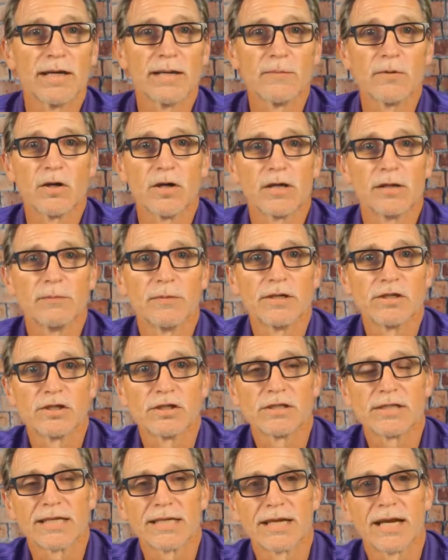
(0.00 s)
I'm the
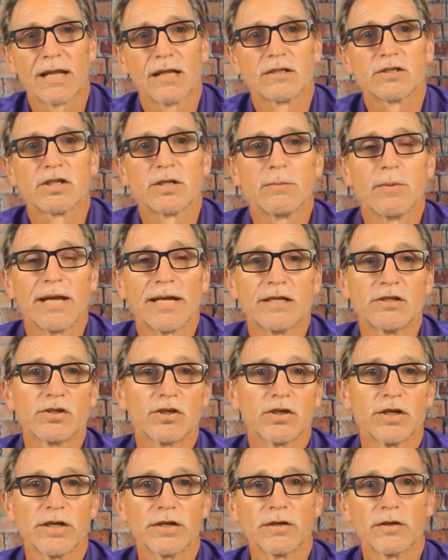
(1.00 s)
Automation Technology
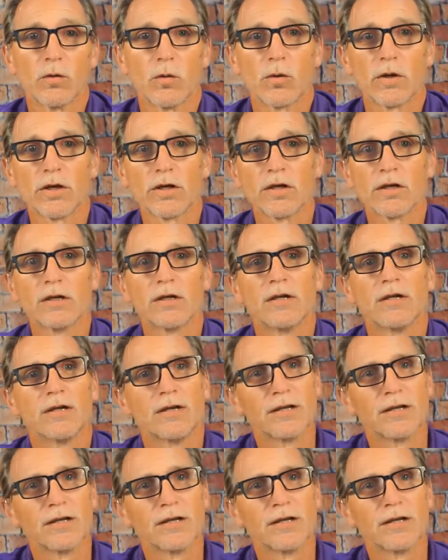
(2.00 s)
Manager here at Horner.